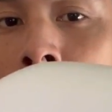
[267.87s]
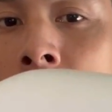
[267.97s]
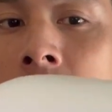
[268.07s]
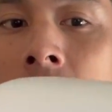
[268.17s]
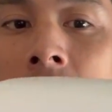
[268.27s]
and
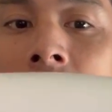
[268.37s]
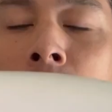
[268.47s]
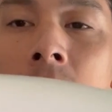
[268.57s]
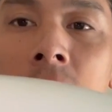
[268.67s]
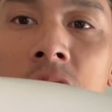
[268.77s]

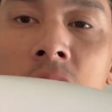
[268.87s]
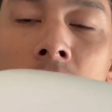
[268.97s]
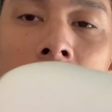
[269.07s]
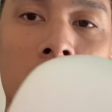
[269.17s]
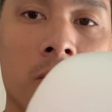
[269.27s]
protective, but you just
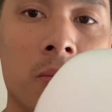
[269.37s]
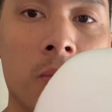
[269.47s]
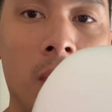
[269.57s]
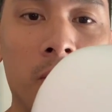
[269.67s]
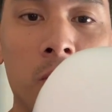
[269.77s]
don't get
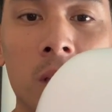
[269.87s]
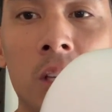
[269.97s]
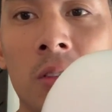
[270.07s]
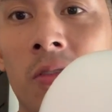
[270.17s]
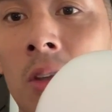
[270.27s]
really
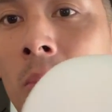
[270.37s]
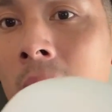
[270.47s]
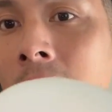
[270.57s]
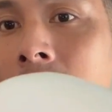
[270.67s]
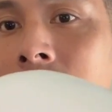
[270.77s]
good
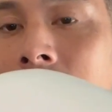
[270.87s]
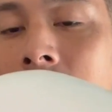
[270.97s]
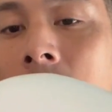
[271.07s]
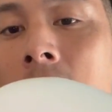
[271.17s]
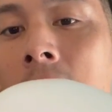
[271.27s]
feedback out of
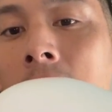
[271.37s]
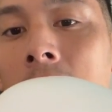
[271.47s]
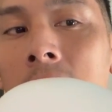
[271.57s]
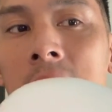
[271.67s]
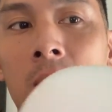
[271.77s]
it.
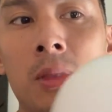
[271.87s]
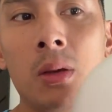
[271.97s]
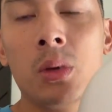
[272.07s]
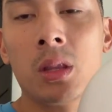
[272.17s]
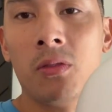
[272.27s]
And the same
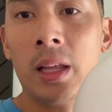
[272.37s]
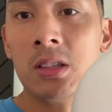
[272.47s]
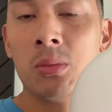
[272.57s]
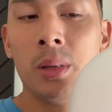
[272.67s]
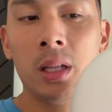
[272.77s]
thing with the
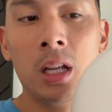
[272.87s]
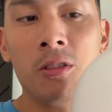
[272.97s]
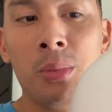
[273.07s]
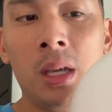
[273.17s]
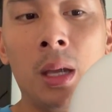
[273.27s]
flexibility
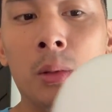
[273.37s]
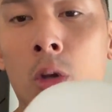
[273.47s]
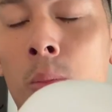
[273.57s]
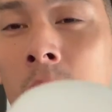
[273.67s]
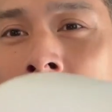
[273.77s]
of being able to
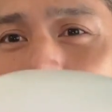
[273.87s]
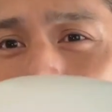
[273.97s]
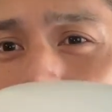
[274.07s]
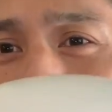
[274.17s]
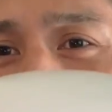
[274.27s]

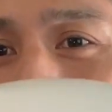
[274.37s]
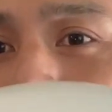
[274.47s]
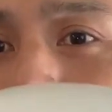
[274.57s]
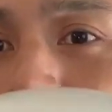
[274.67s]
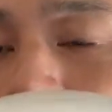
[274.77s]
open or close your